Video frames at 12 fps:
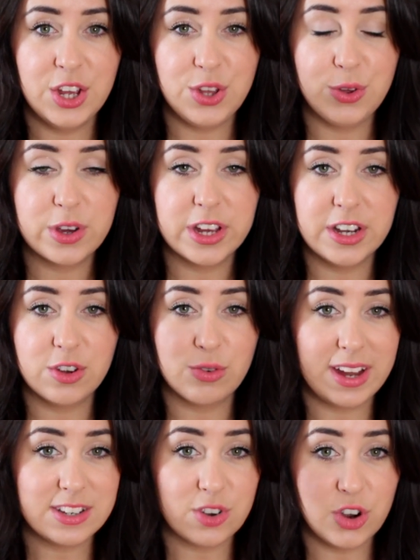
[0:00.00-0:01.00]
You can
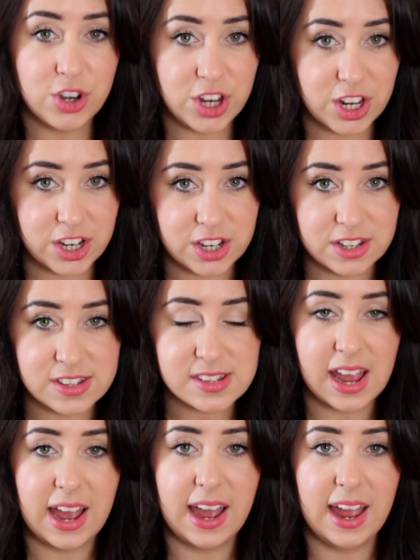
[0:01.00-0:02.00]
grate onions,
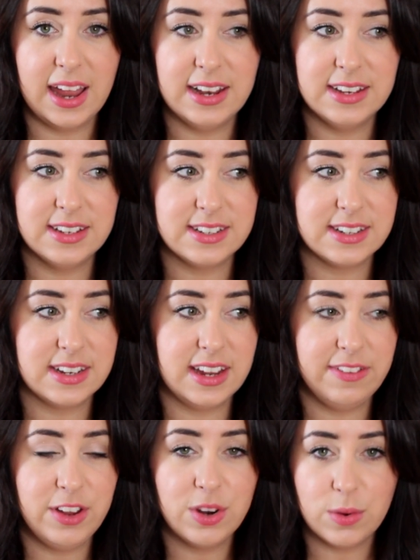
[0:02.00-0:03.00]
and
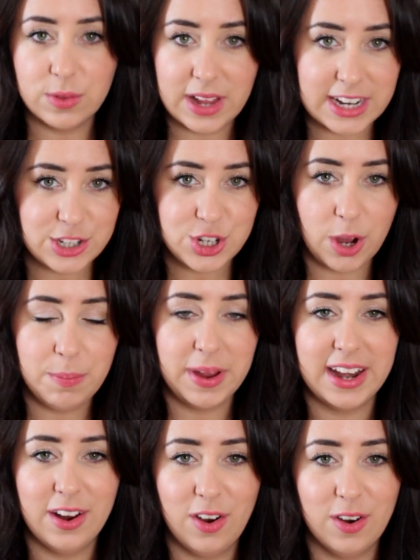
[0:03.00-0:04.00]
if you don't like
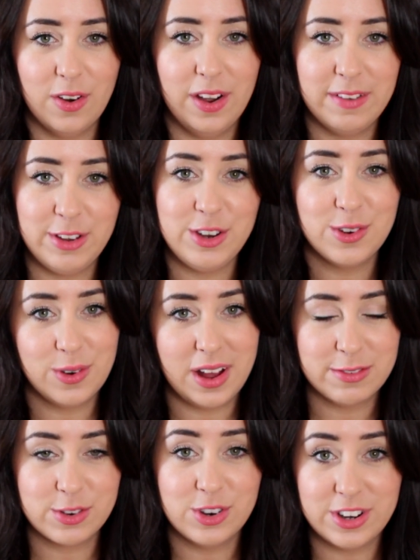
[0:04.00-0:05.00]
chopping or if you don't
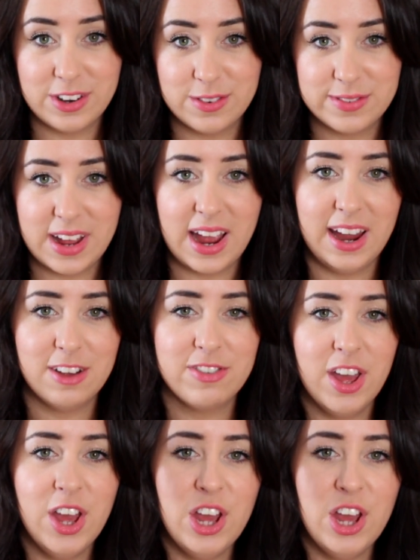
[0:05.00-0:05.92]
have a good enough knife,